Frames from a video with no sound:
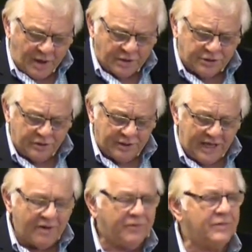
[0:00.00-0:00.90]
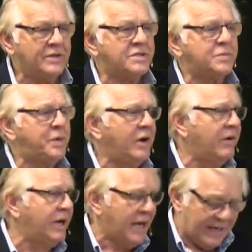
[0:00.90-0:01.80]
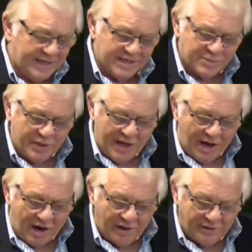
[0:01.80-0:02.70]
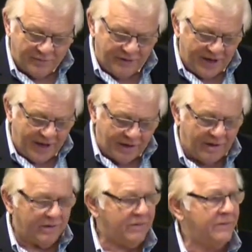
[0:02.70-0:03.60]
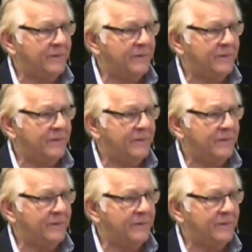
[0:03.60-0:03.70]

So the life of the spirit is beyond the veil.